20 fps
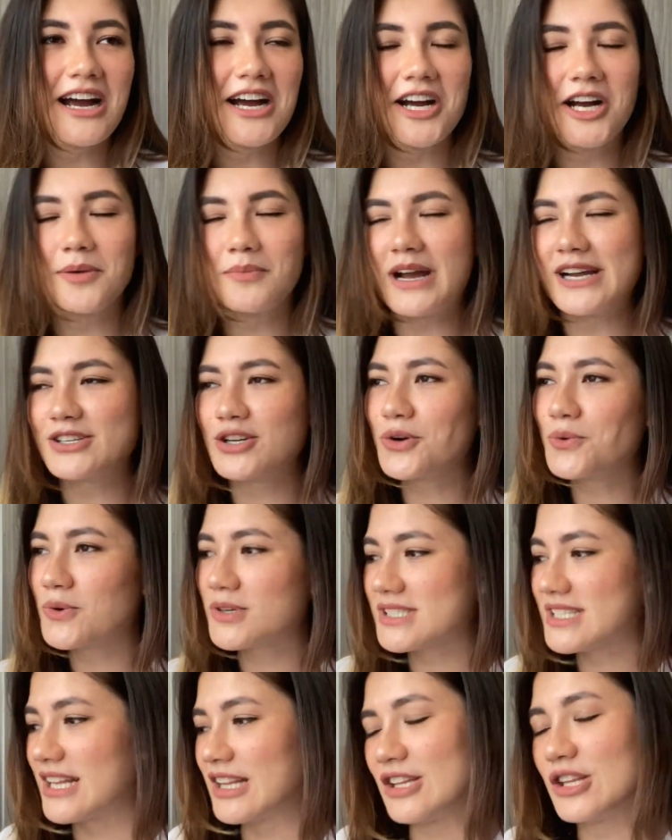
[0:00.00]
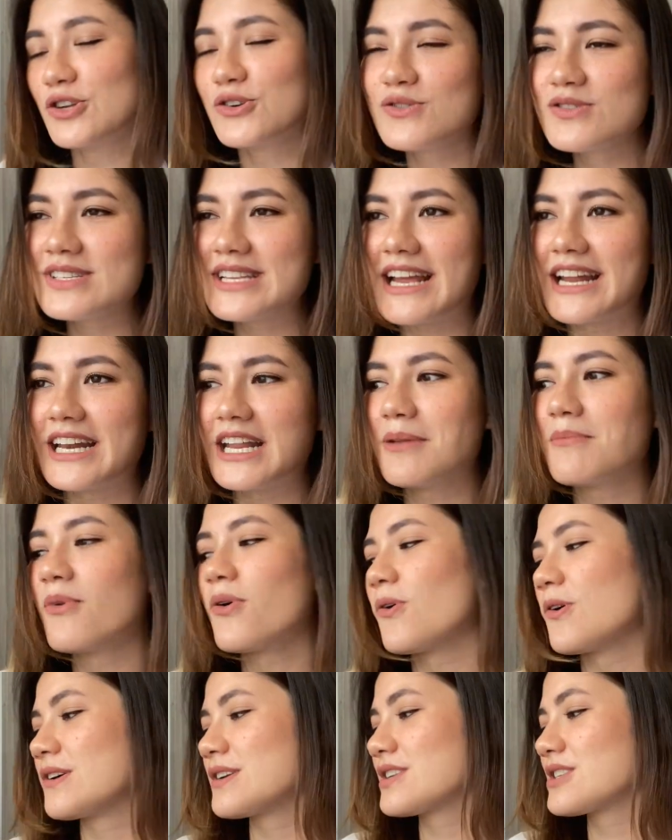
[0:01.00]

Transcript: I don't want to lose any more.